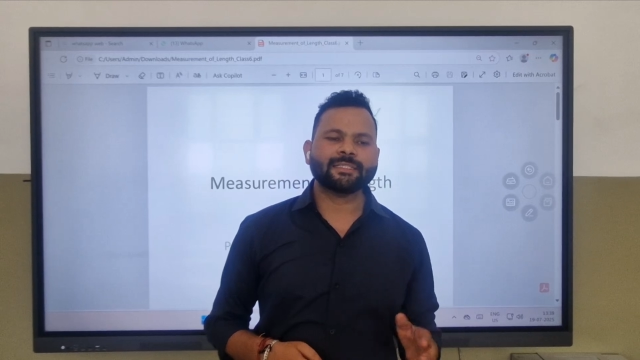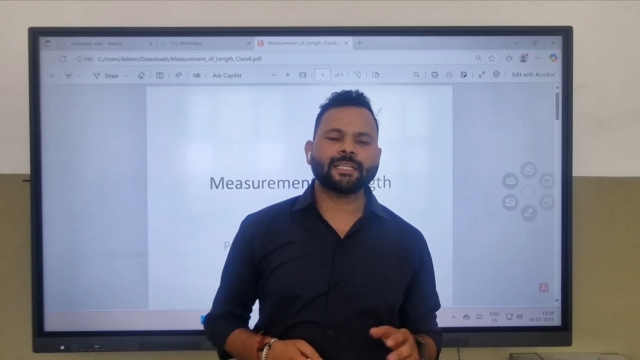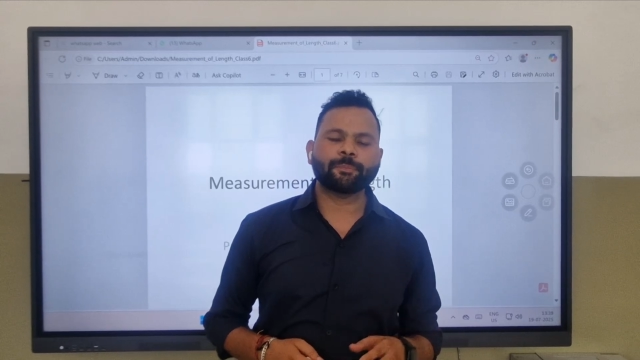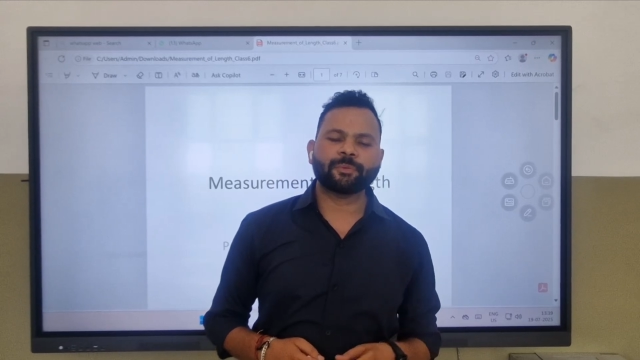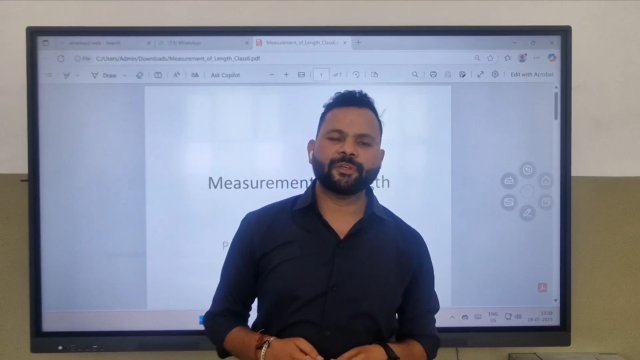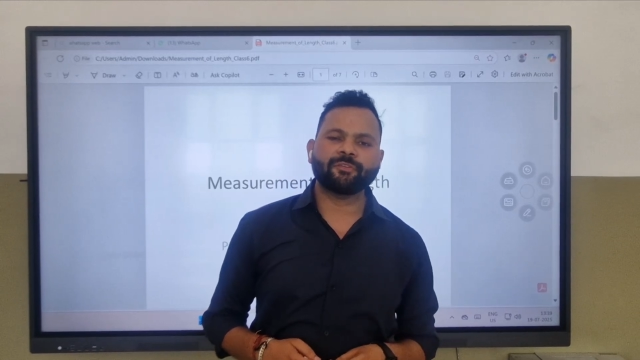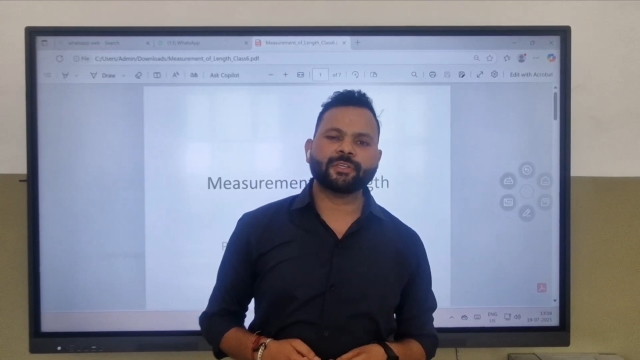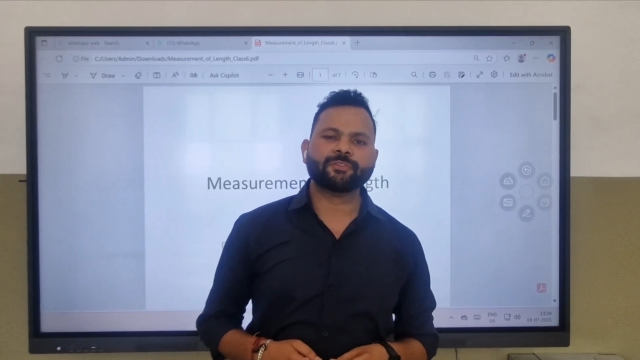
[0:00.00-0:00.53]
in the
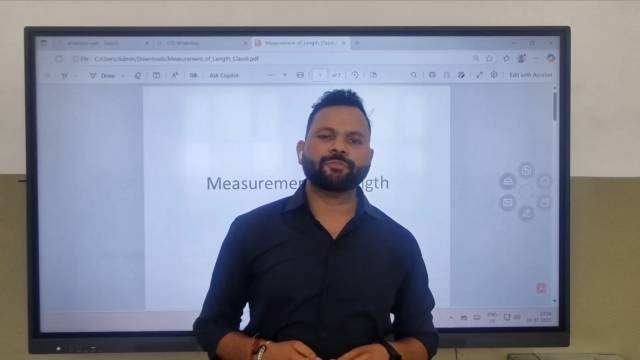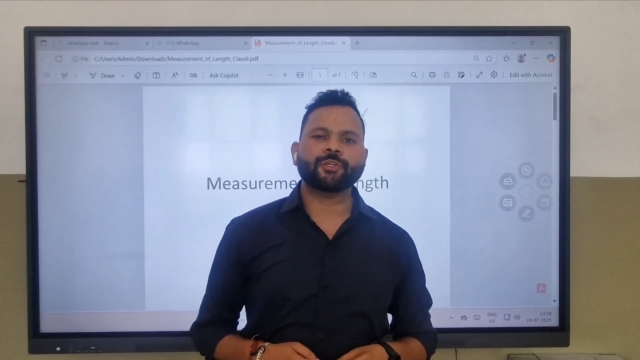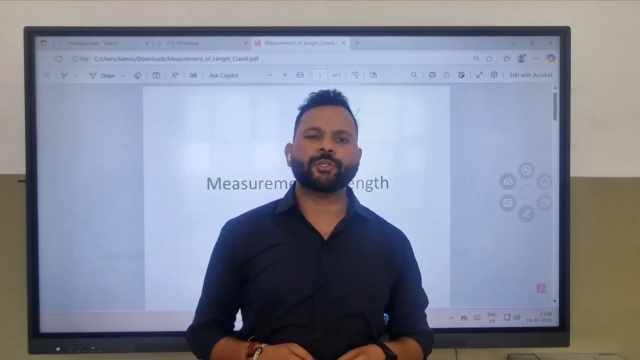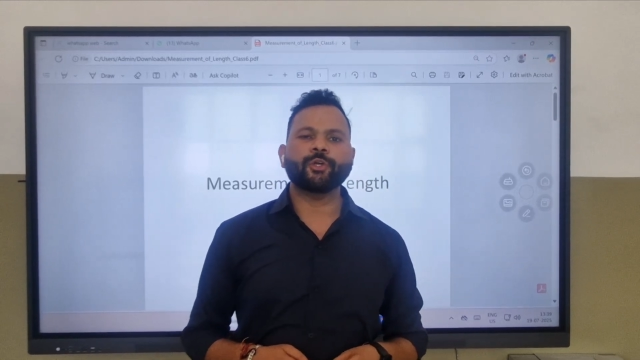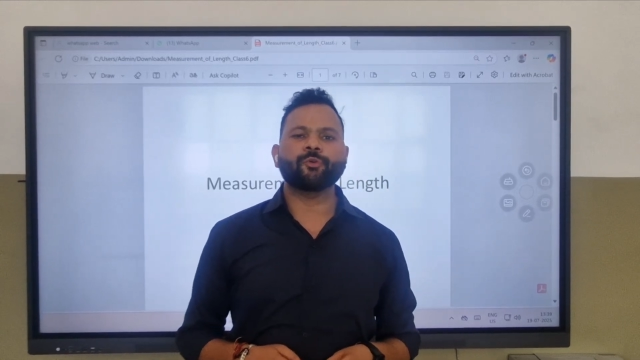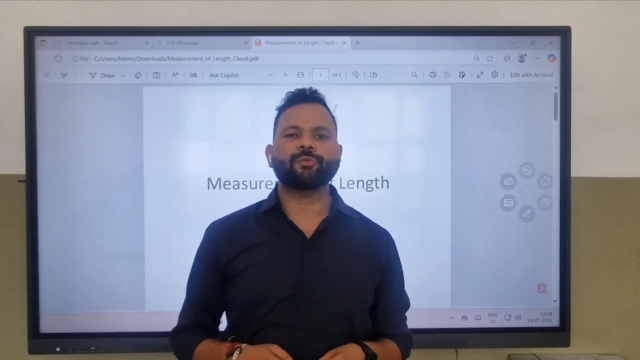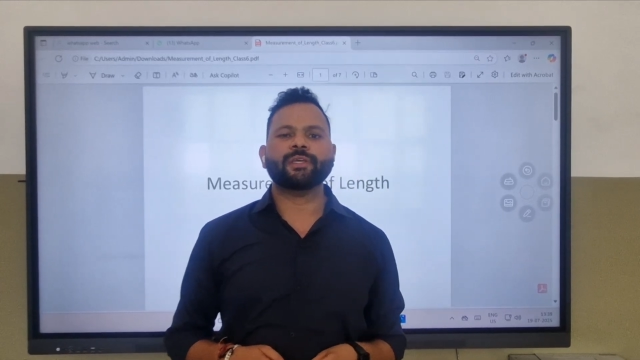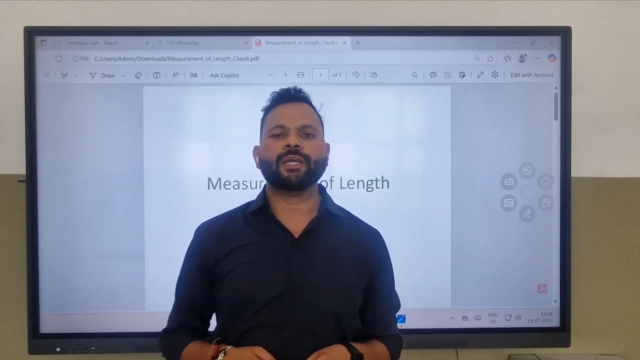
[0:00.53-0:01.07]
previous
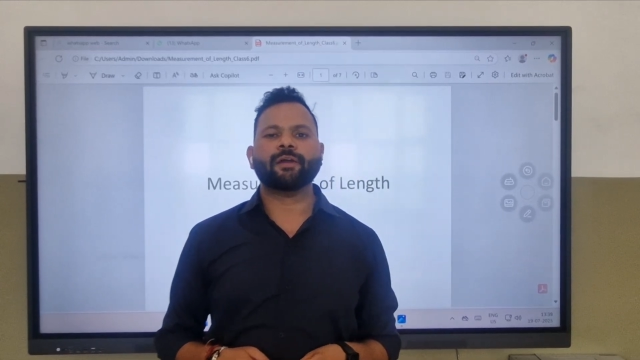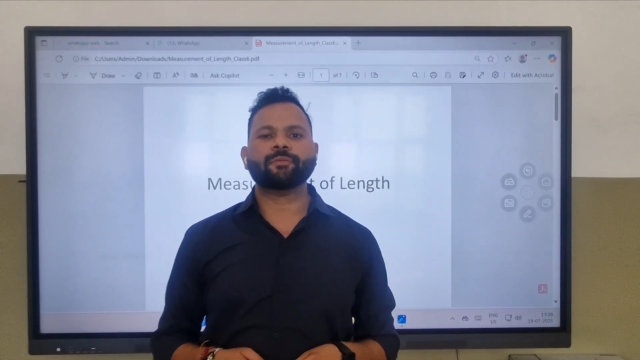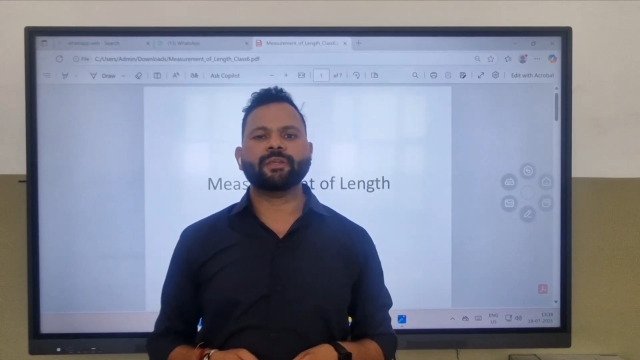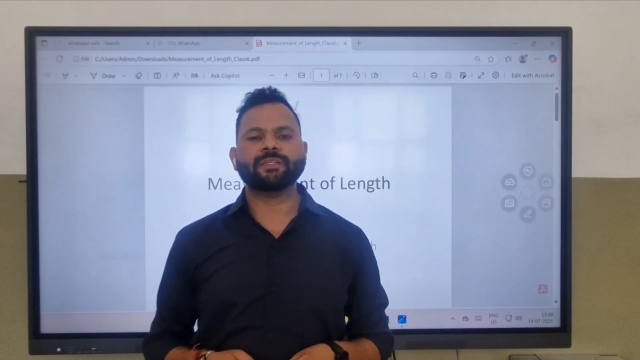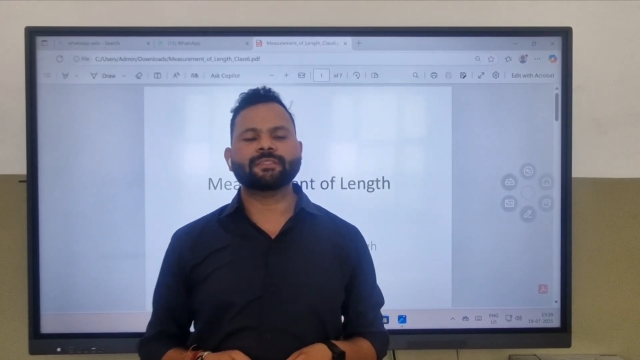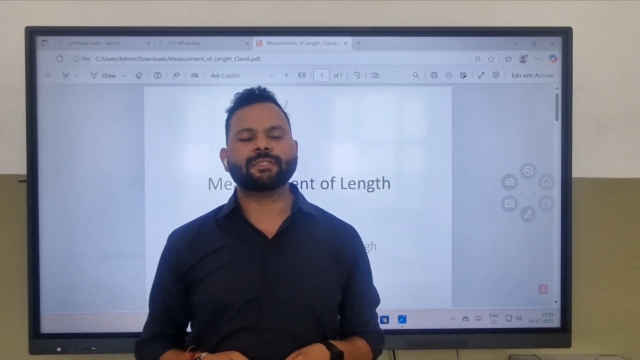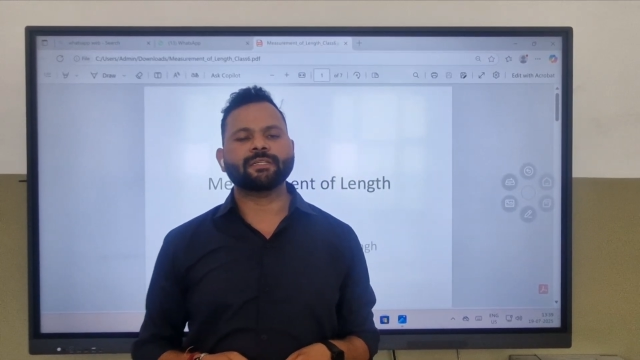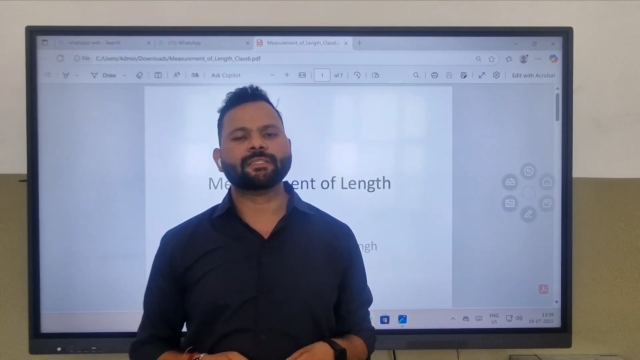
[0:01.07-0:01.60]
video we have
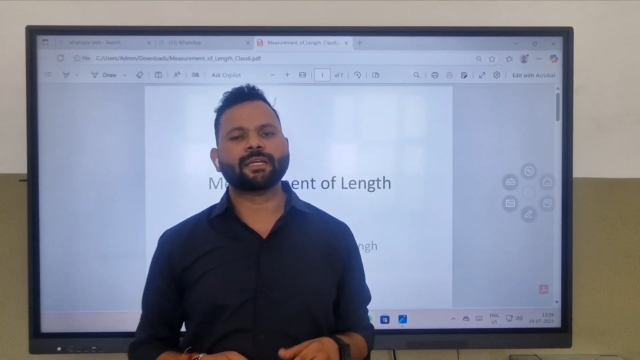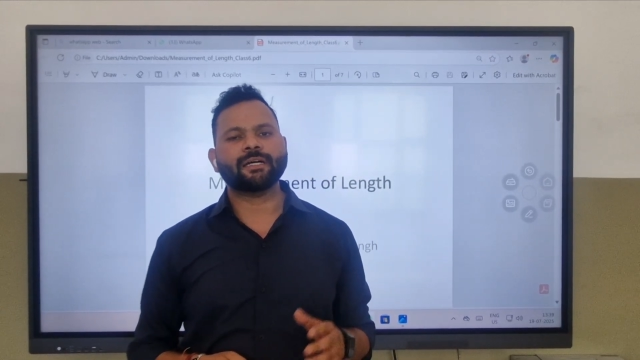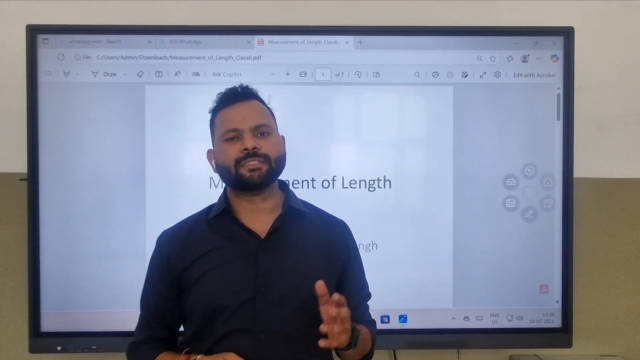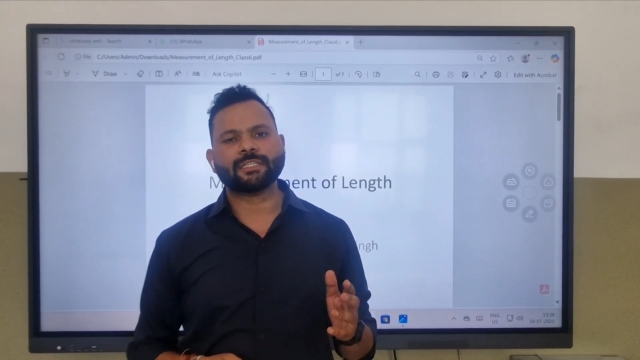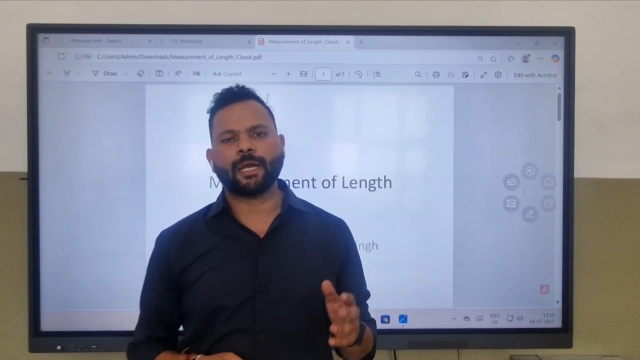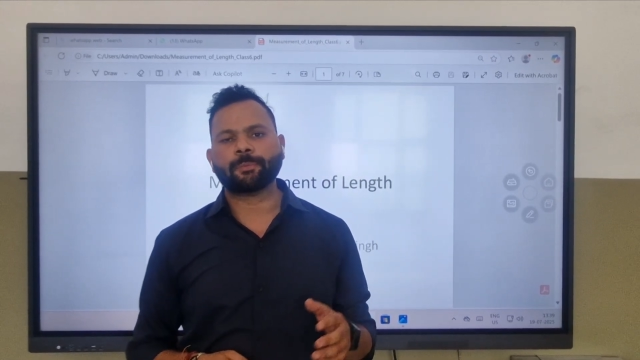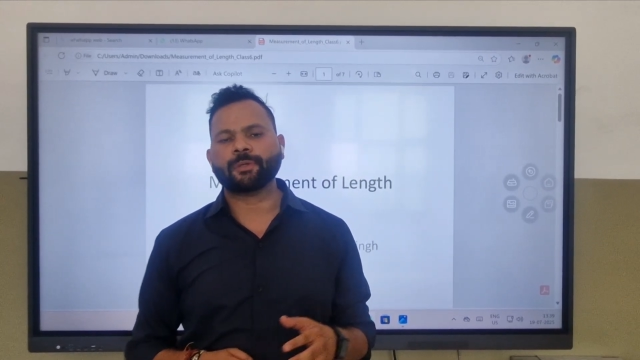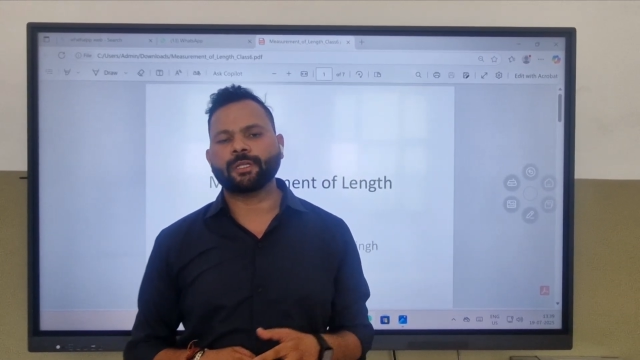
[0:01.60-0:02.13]
discussed
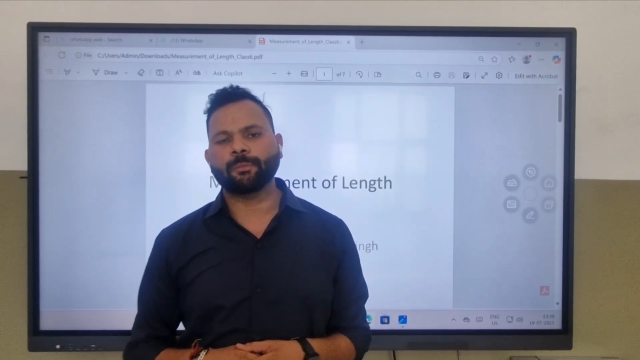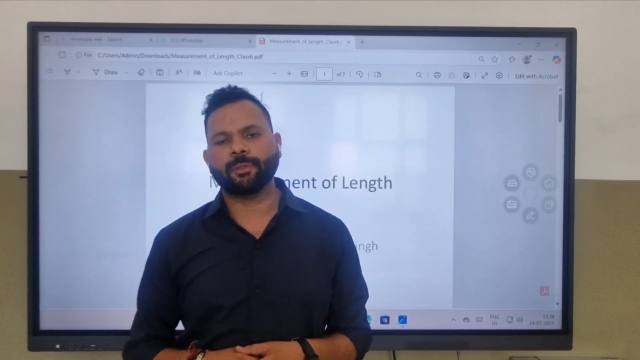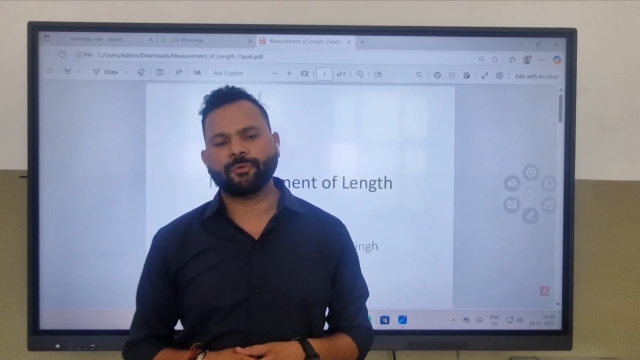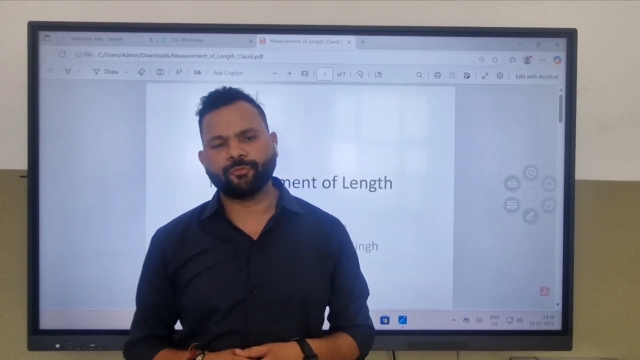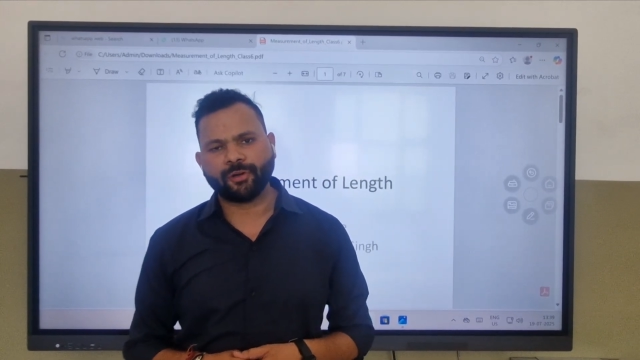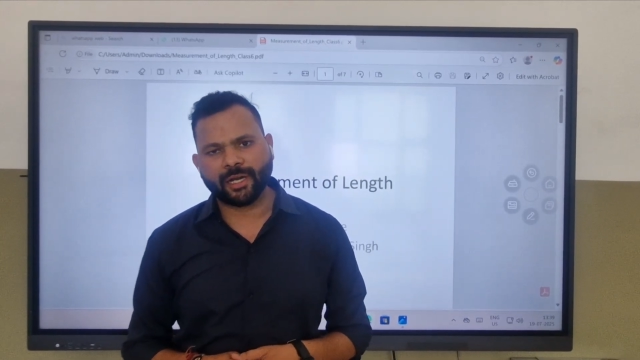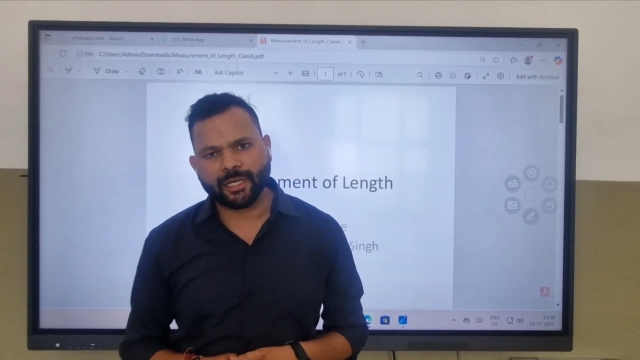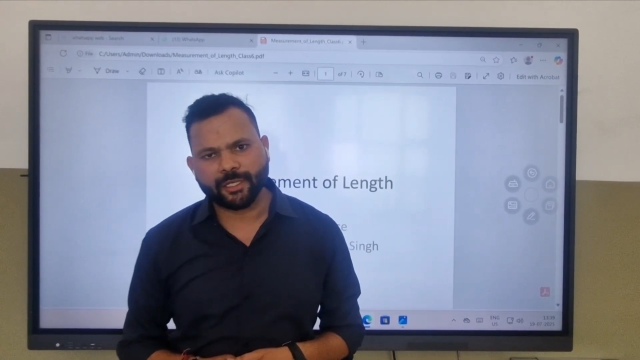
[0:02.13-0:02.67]
our chapter number
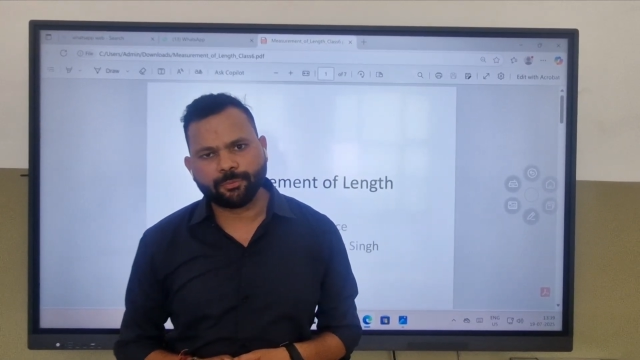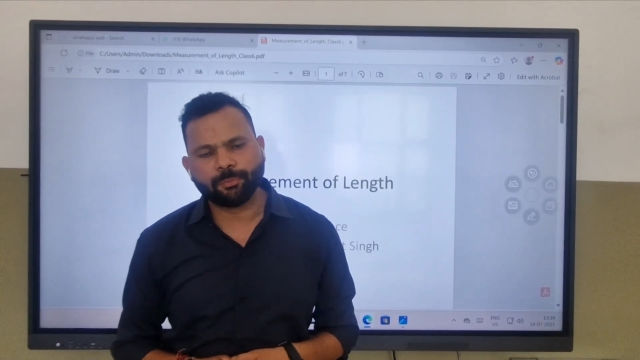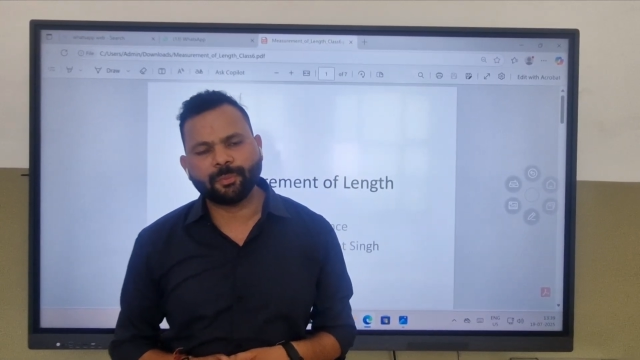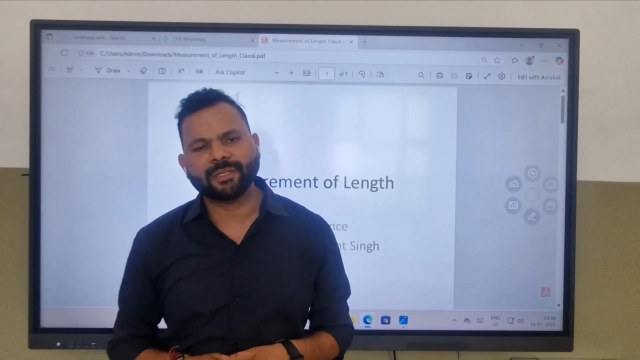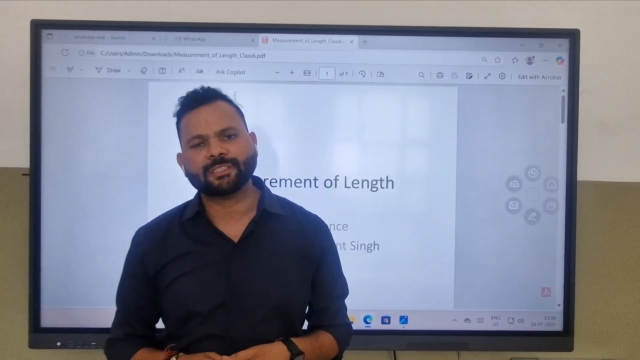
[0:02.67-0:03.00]
5,